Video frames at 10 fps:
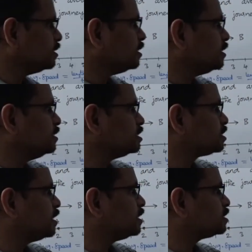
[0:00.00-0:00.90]
Then in this
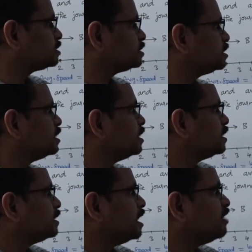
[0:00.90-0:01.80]
case,
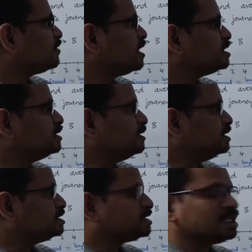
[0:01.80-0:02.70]
the average
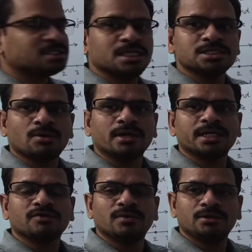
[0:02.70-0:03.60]
distance is not
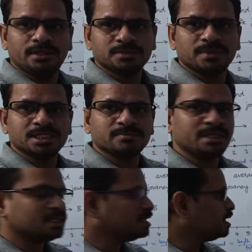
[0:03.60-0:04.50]
equal to
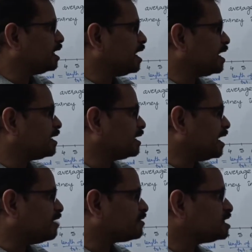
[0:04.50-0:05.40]
displacement and
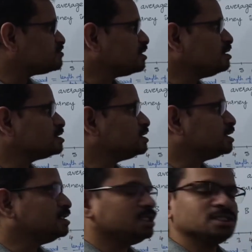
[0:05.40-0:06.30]
average
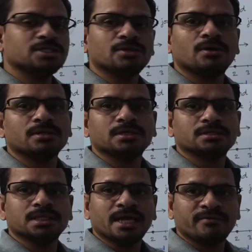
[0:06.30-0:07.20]
velocity is not,
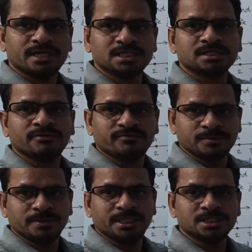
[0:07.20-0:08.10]
average
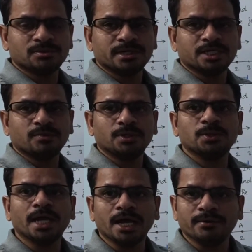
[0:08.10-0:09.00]
speed is not equal
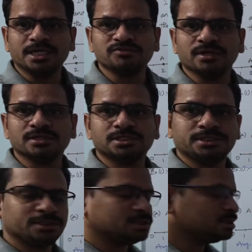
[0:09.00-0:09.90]
to average
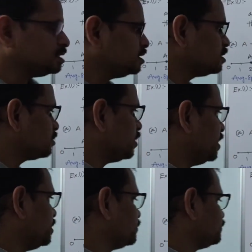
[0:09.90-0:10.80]
velocity. Got
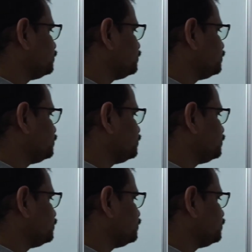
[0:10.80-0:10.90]
it?